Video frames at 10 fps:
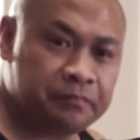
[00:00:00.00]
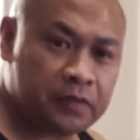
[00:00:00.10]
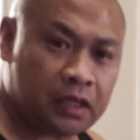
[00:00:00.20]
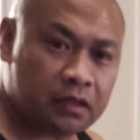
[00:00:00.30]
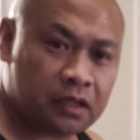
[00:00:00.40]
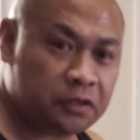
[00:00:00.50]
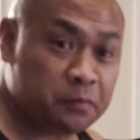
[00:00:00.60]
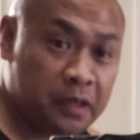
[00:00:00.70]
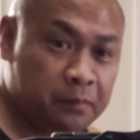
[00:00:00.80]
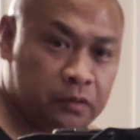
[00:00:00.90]
and other
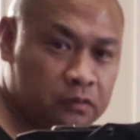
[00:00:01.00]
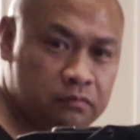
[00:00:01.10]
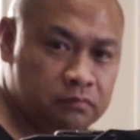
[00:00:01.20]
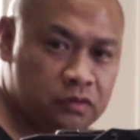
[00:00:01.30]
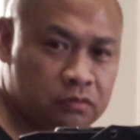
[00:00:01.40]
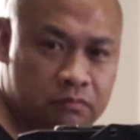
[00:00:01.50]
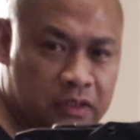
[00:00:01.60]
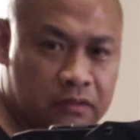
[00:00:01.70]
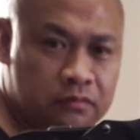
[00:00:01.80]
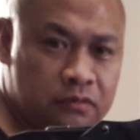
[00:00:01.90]
people,
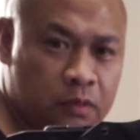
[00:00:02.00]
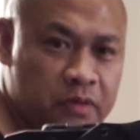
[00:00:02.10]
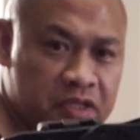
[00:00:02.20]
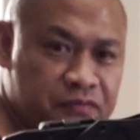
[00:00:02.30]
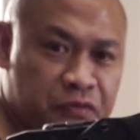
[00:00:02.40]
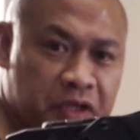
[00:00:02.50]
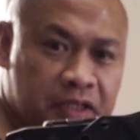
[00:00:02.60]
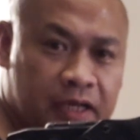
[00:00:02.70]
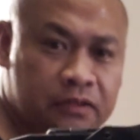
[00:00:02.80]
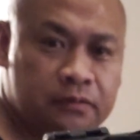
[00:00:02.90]
nobody's freaked
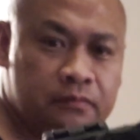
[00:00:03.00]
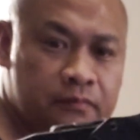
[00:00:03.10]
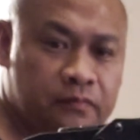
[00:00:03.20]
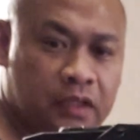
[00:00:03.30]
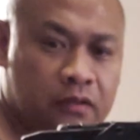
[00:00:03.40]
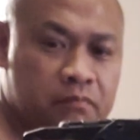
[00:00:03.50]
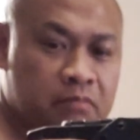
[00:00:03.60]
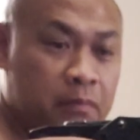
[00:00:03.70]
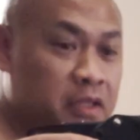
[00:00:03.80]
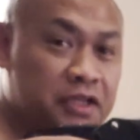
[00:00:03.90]
out.
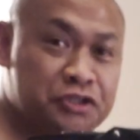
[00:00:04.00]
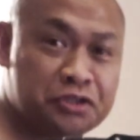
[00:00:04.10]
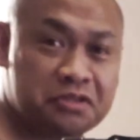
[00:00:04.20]
Maybe they're